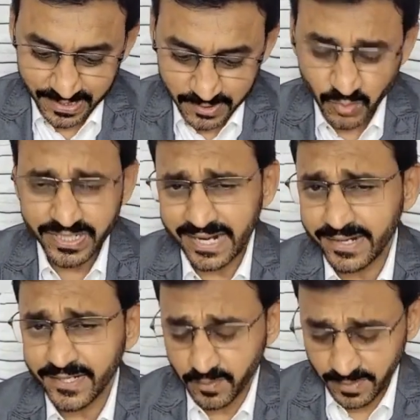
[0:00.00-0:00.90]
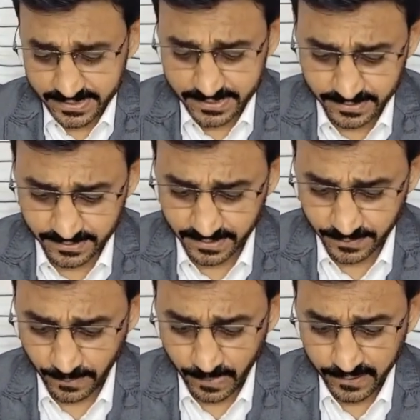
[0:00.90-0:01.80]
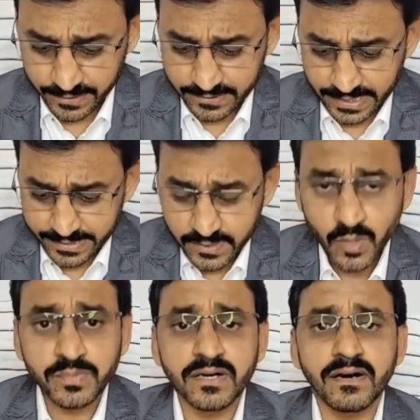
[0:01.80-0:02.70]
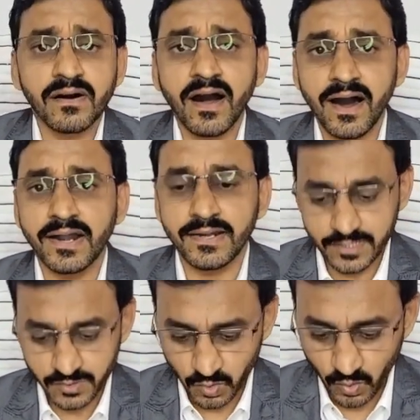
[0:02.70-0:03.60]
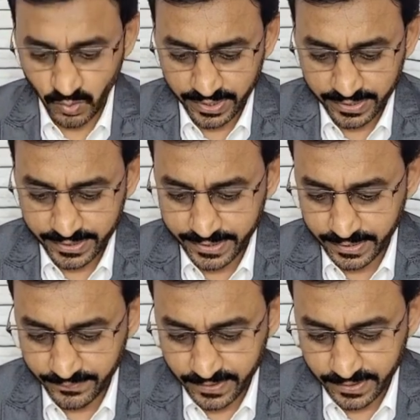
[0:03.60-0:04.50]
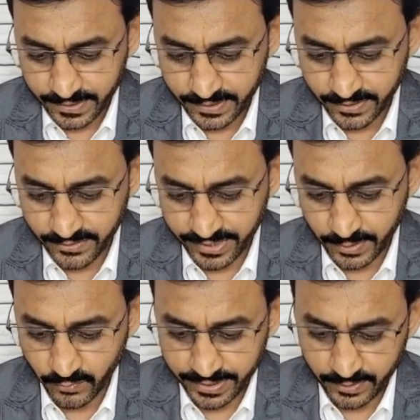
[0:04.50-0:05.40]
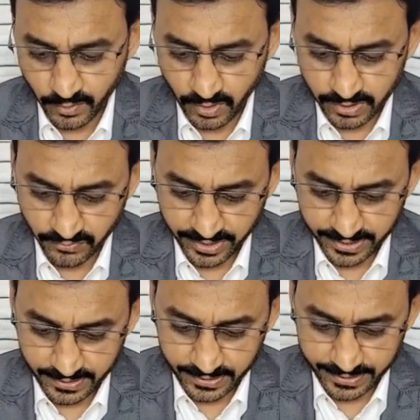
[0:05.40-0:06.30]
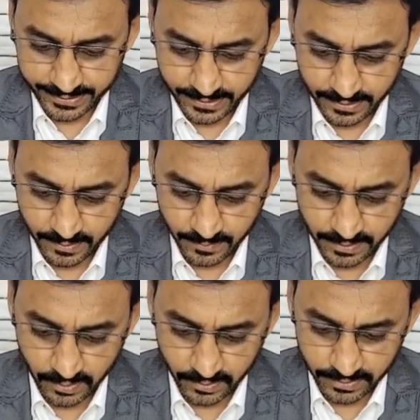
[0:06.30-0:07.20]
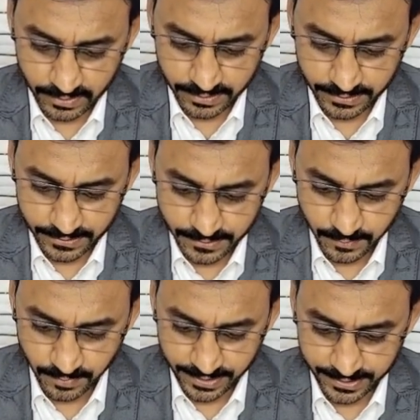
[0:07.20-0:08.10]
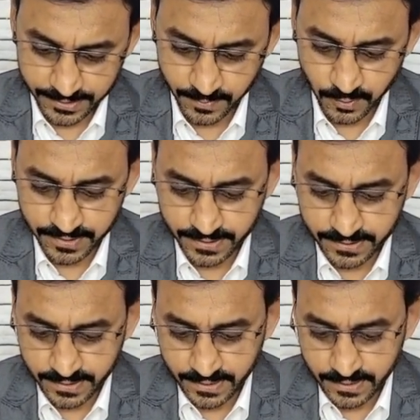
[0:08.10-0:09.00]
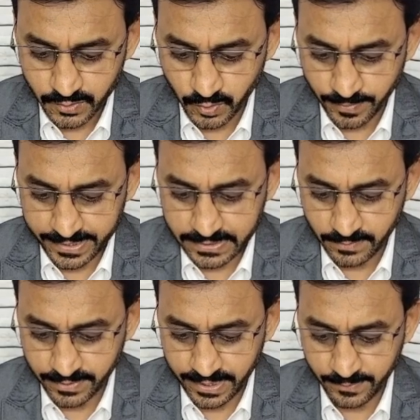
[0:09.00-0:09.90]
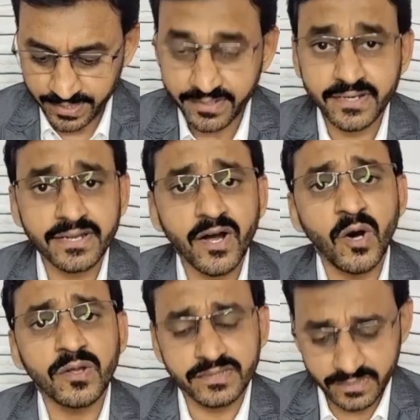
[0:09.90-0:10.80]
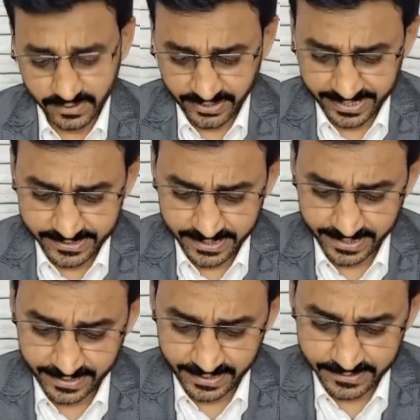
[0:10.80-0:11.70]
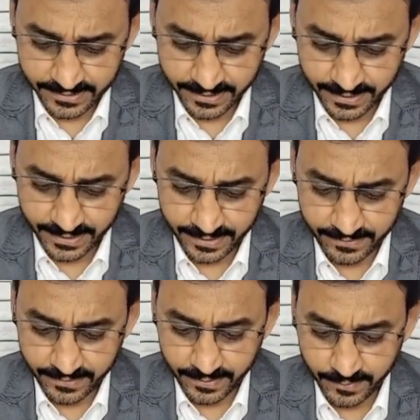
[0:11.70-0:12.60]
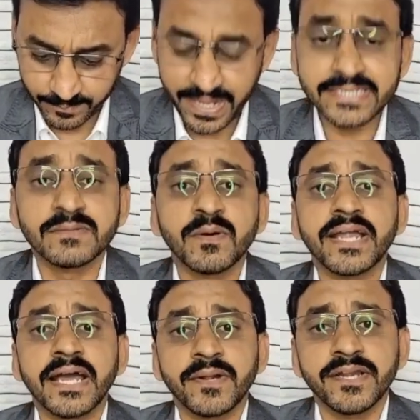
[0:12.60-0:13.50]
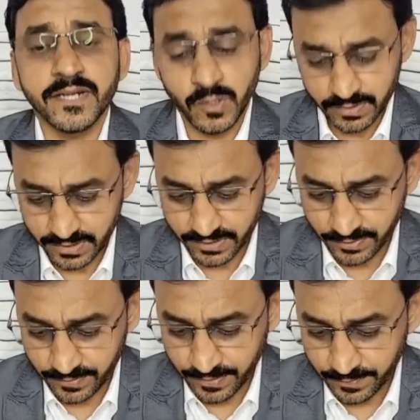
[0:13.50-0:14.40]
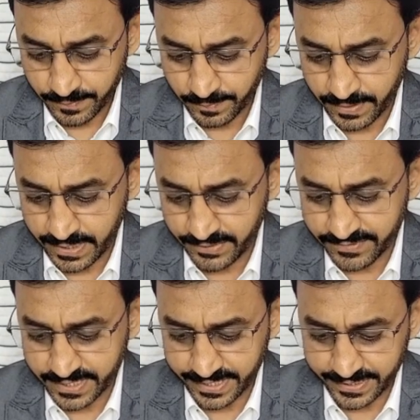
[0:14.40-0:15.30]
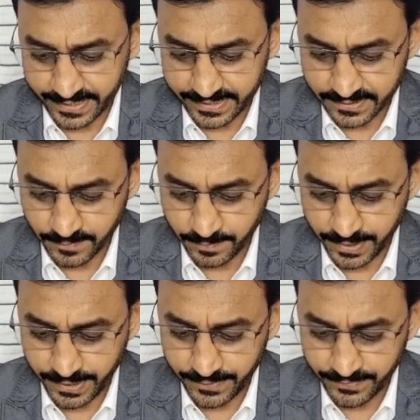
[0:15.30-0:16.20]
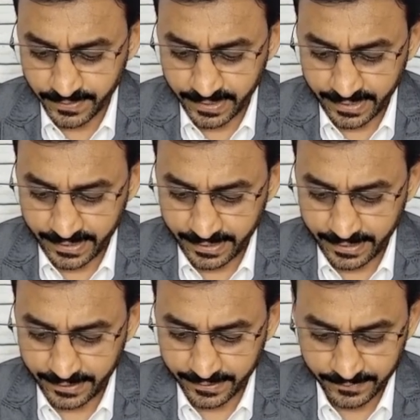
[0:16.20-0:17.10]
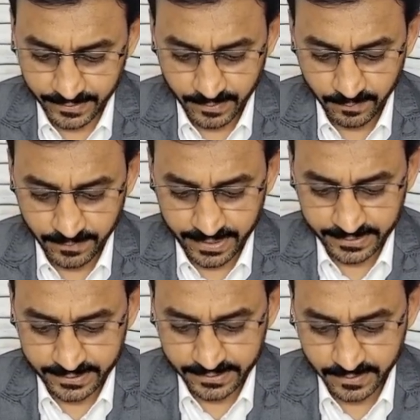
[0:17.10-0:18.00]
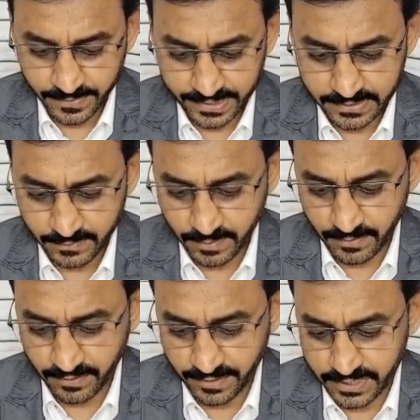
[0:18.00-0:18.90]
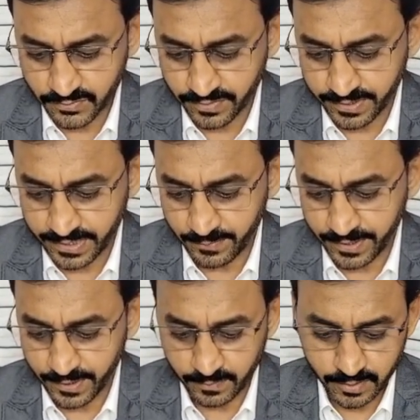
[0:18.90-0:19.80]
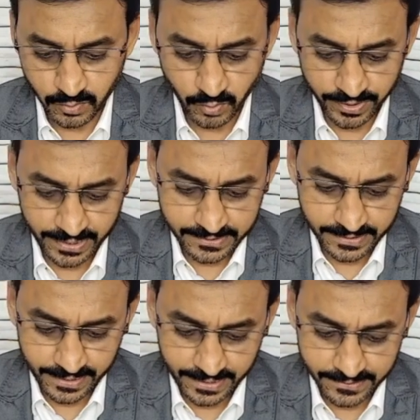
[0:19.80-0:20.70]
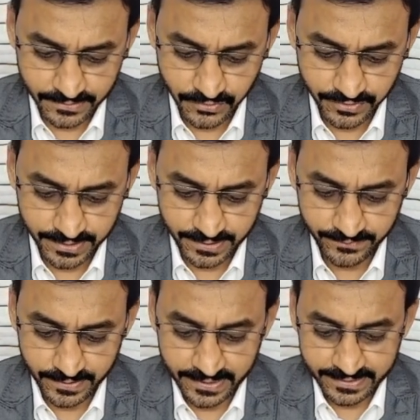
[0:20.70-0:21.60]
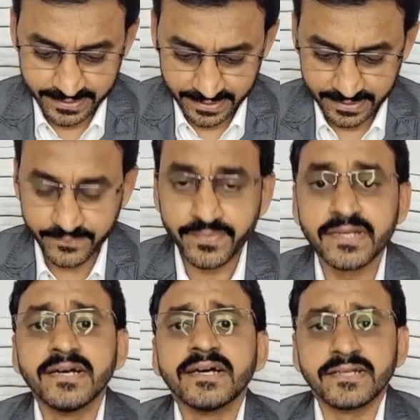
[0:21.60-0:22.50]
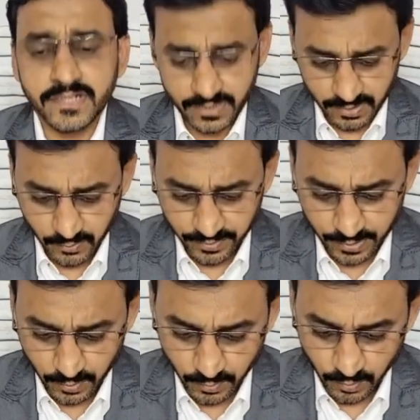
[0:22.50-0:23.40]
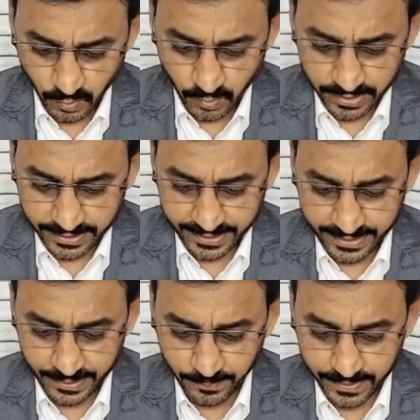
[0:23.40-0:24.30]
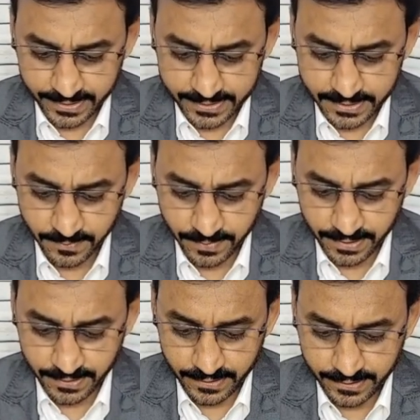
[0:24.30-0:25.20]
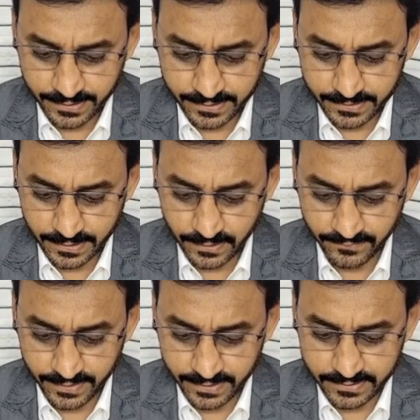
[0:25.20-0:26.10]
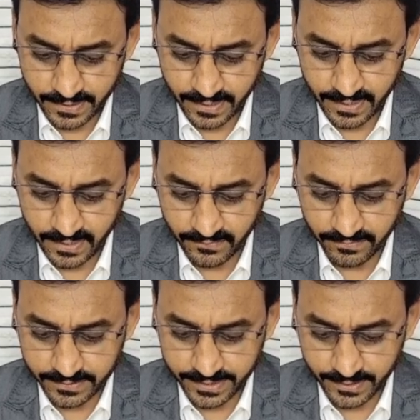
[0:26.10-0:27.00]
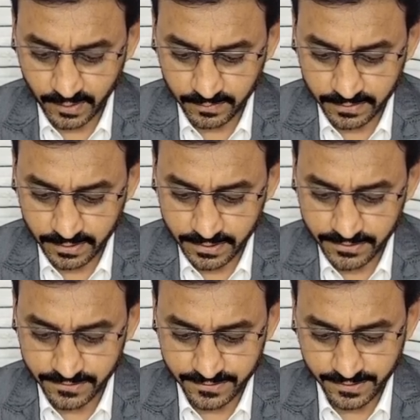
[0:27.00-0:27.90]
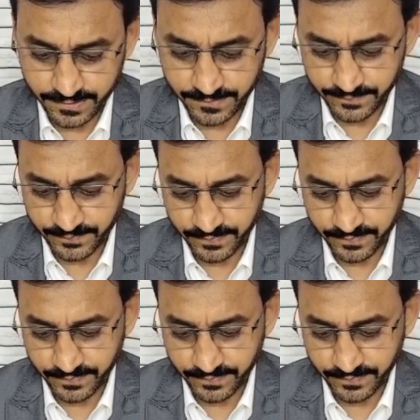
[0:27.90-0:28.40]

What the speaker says: So that determines the size of the heart. So here when we draw the vertical line along this spinous process, so maximum diameter on the right side as a, maximum diameter on the left side as a B, and this maximum transfer diameter of the thorax as C. Then you know A plus B is always half that of the C.